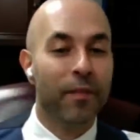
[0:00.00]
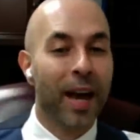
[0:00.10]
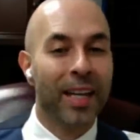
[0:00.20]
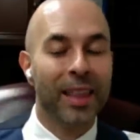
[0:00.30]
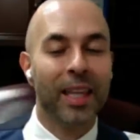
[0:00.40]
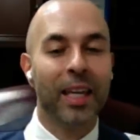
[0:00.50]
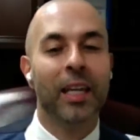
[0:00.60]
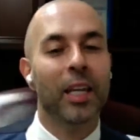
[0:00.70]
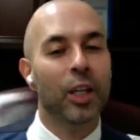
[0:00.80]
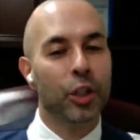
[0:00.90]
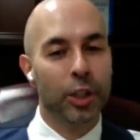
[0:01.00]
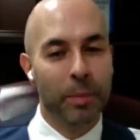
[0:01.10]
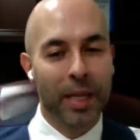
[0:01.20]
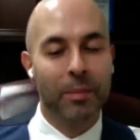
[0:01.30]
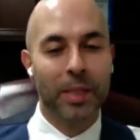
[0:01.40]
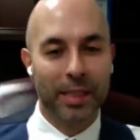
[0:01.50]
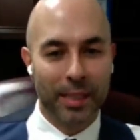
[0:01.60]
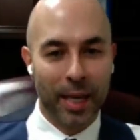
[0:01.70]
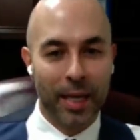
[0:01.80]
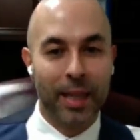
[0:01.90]
If anything, she made a
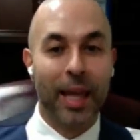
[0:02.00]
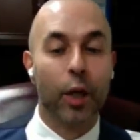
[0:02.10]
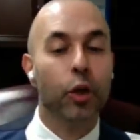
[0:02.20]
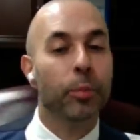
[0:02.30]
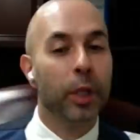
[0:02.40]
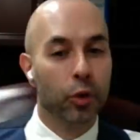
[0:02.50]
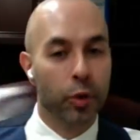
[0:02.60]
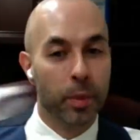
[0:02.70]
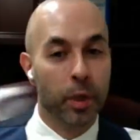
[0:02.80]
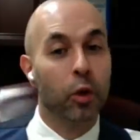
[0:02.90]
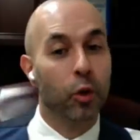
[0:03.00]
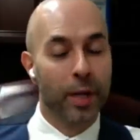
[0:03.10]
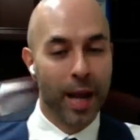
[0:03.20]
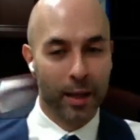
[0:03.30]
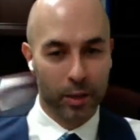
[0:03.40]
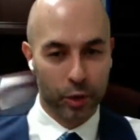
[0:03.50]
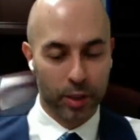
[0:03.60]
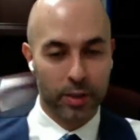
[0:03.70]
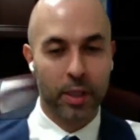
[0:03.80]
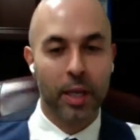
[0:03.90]
mistake that could be criminal or
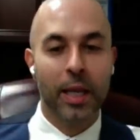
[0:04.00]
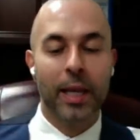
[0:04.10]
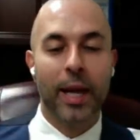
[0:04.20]
negligent.